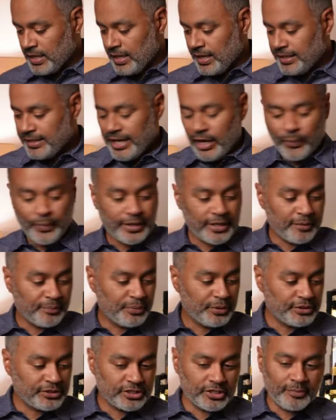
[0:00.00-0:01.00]
And then we're gonna
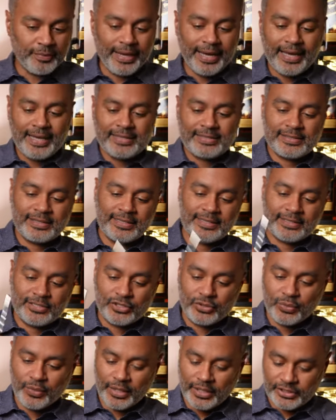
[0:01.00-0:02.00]
put some ice
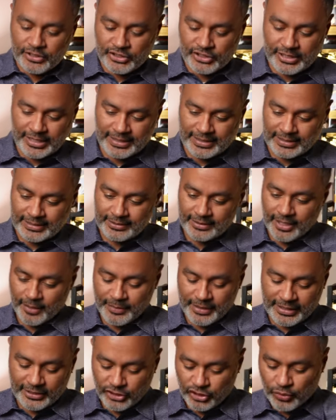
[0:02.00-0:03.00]
into our shaker, I
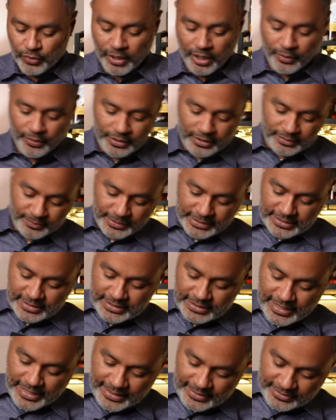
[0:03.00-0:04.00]
mean into our
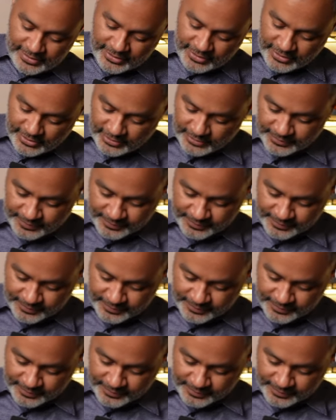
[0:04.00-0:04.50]
mixing glass.